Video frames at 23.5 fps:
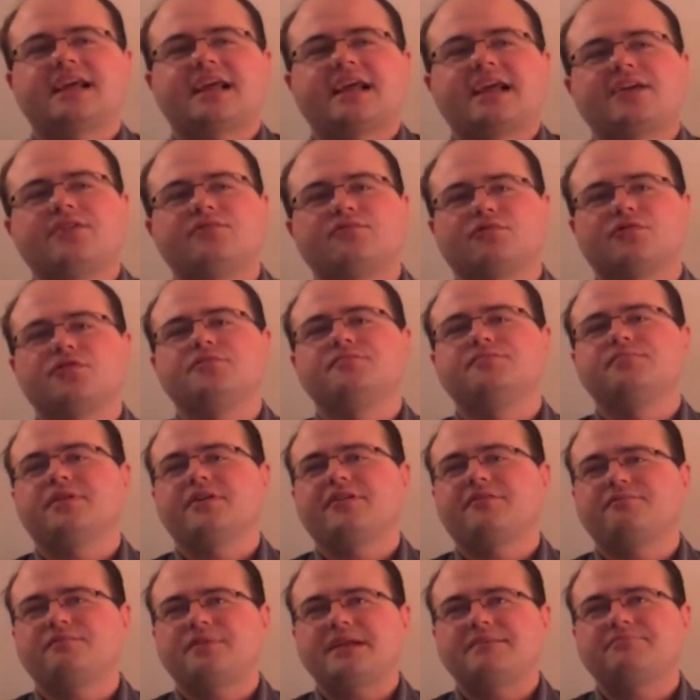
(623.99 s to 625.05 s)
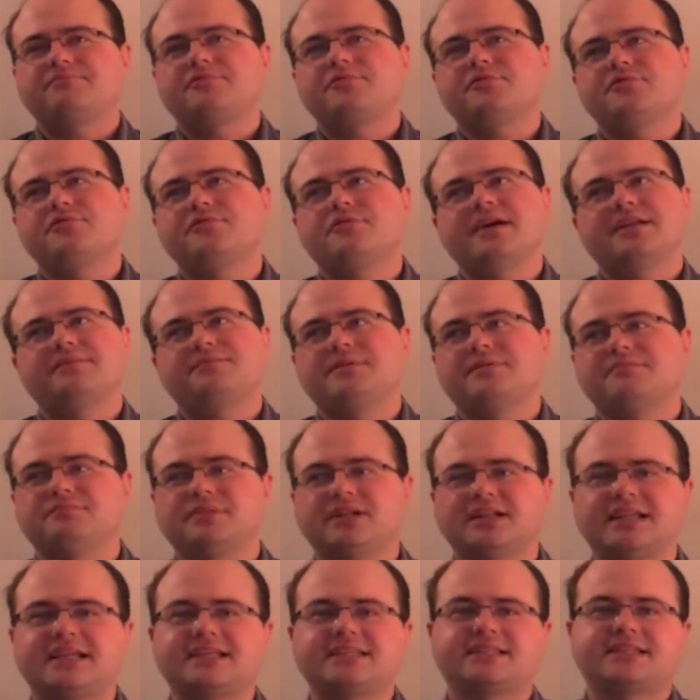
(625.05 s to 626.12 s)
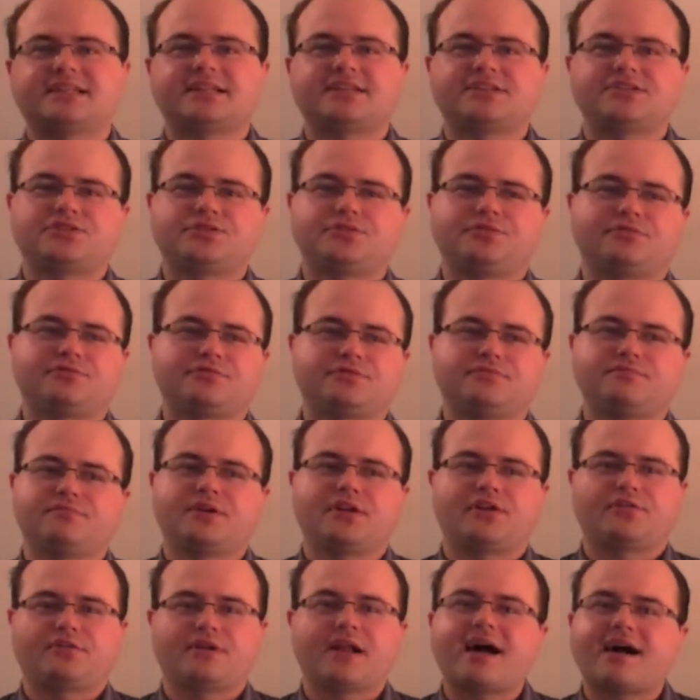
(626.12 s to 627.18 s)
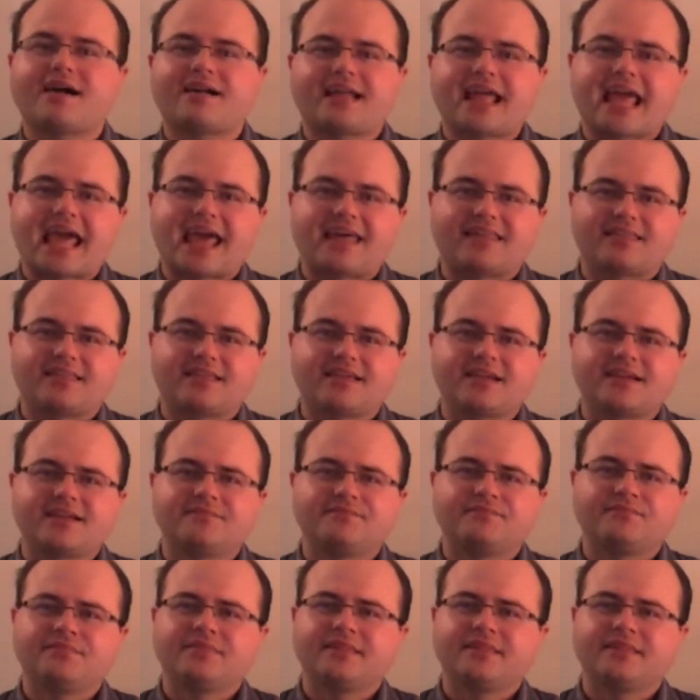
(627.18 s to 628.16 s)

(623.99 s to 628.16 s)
a group of people who had been molested as children but are not Catholic,